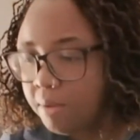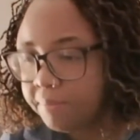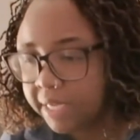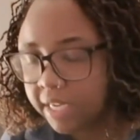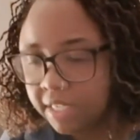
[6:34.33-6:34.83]

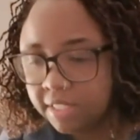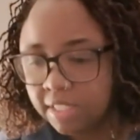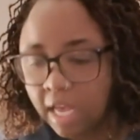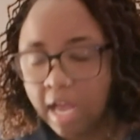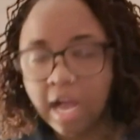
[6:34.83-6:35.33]
because
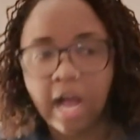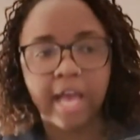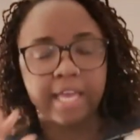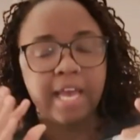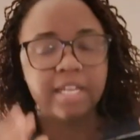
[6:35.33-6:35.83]

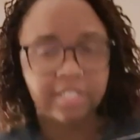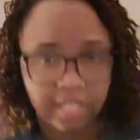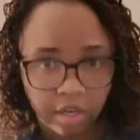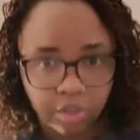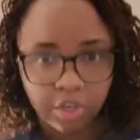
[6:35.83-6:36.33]
I can't
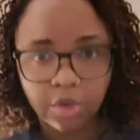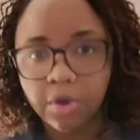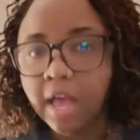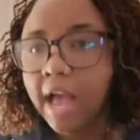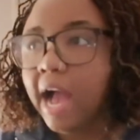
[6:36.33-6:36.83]
tell you
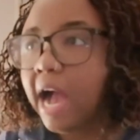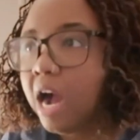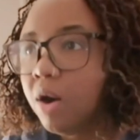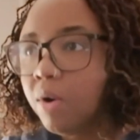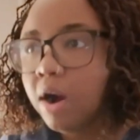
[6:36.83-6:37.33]

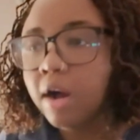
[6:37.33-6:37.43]
how